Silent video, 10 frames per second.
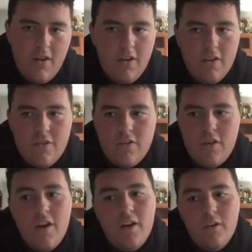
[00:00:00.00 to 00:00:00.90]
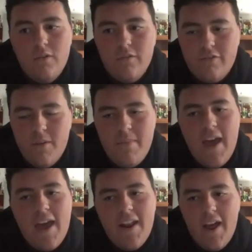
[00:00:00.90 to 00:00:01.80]
So from
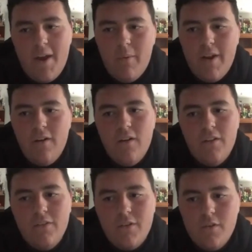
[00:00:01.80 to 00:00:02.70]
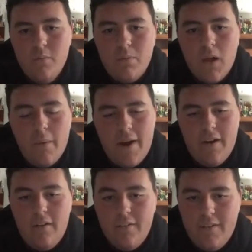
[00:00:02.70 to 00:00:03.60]
that, I went on to Blowout